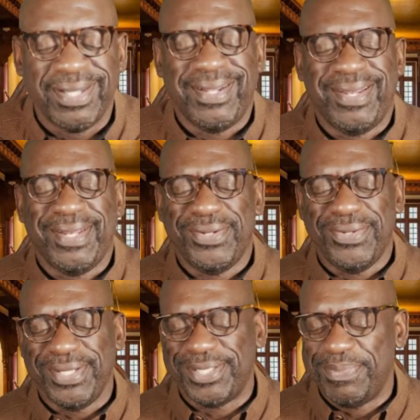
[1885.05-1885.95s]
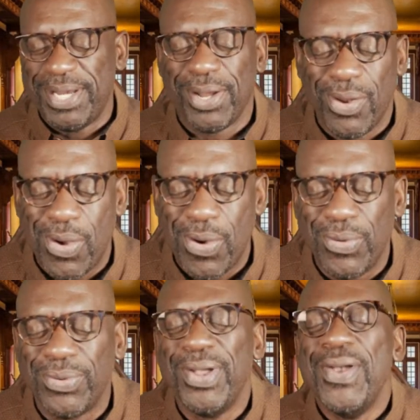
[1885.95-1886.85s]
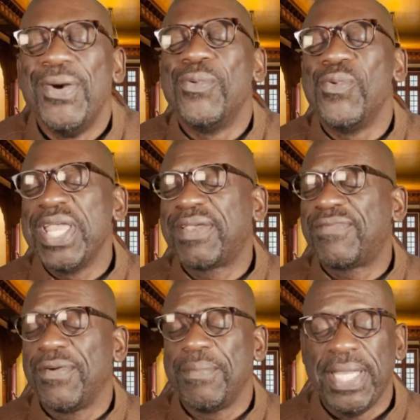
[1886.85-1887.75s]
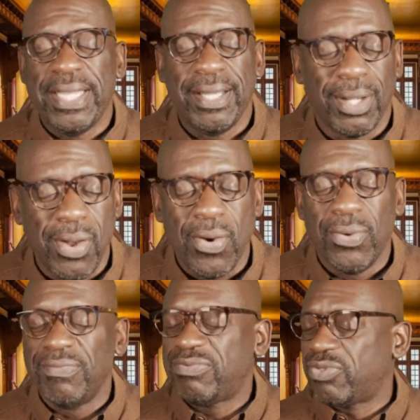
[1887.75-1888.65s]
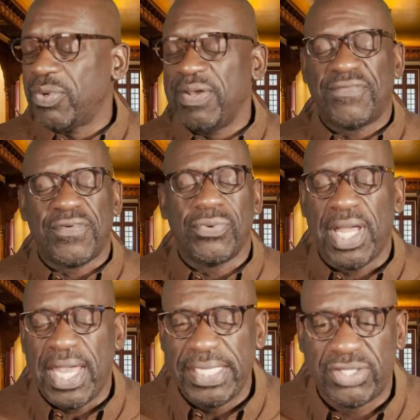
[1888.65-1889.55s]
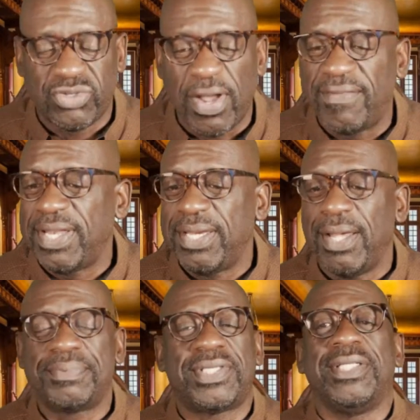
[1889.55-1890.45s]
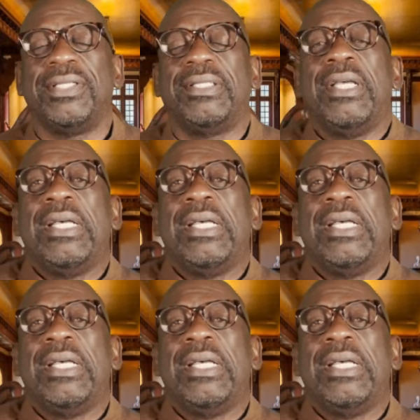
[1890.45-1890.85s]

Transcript: Hallelujah. It's been a long week for me, a long 3 or 4 days traveling up to